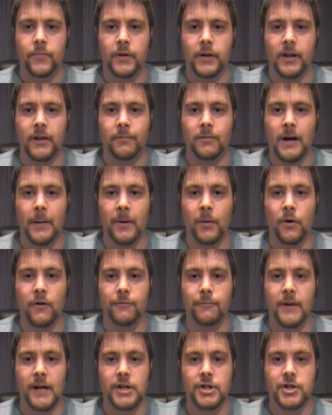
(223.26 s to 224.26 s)
It's probably
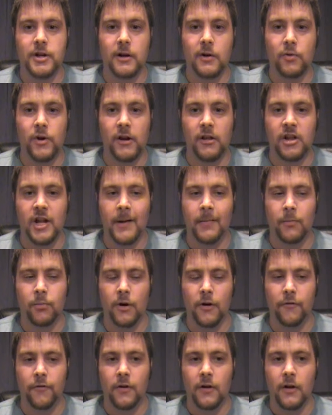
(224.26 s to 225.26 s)
worth mentioning Chris
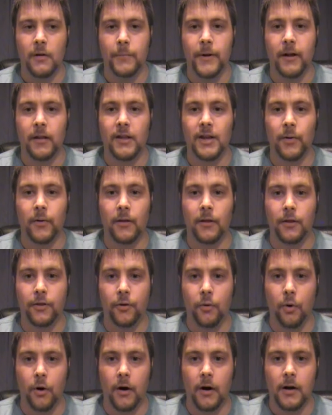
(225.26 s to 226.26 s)
Hemsworth, best known as
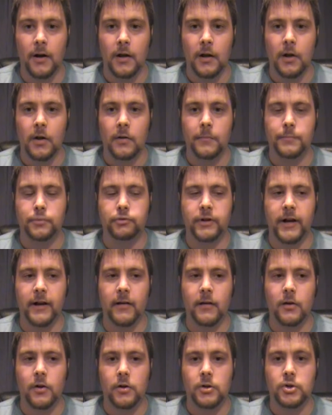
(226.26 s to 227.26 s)
Thor,
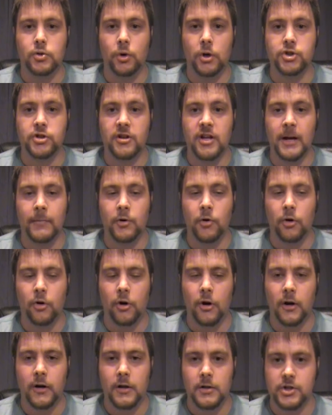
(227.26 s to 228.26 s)
plays George Samuel
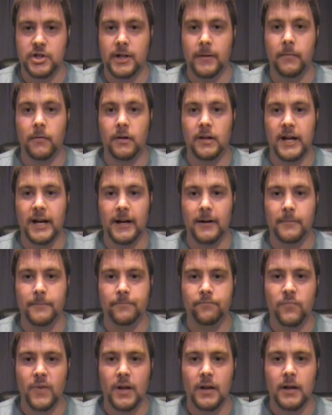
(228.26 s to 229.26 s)
Kirk, Jim's dad.
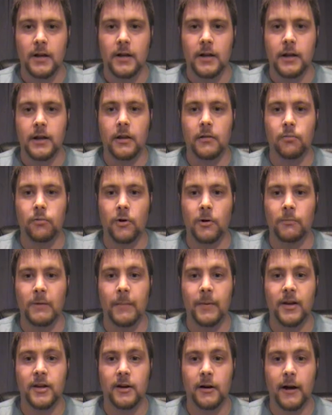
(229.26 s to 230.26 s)
His role
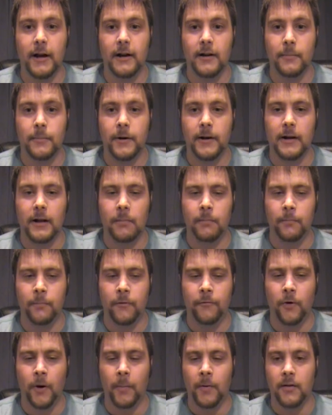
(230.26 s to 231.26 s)
may be tiny, but his
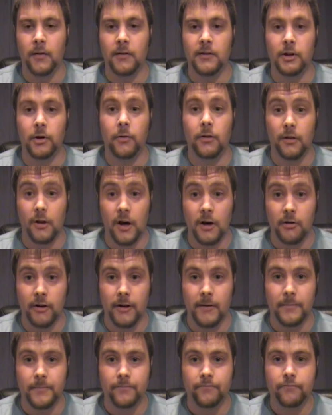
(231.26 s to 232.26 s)
performance is still
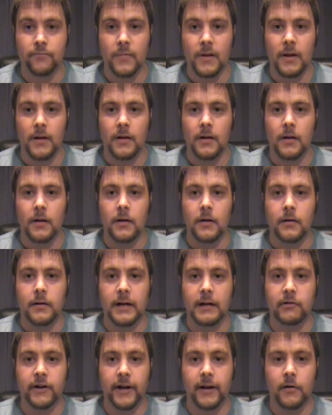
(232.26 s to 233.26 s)
solid.
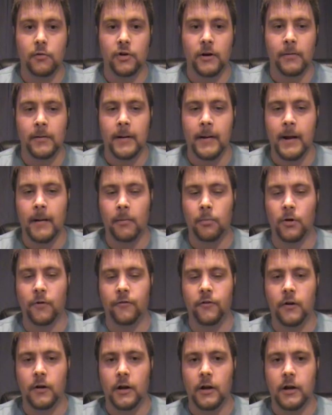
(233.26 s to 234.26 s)
I like Chris
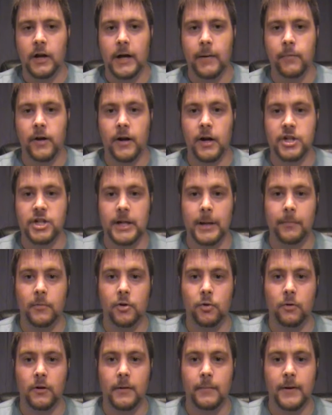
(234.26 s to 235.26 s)
Hemsworth. I'm not ashamed
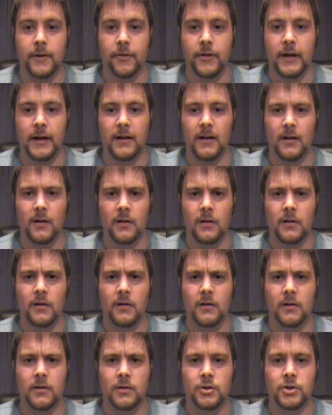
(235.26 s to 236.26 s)
to admit that.
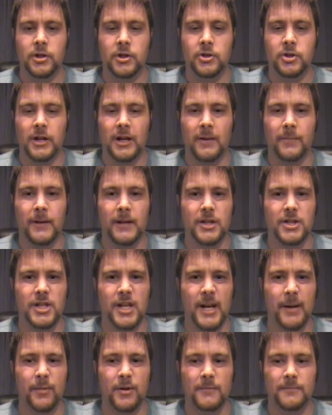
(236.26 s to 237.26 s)
Should I be
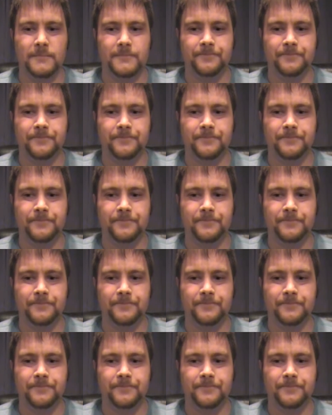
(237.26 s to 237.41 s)
ashamed?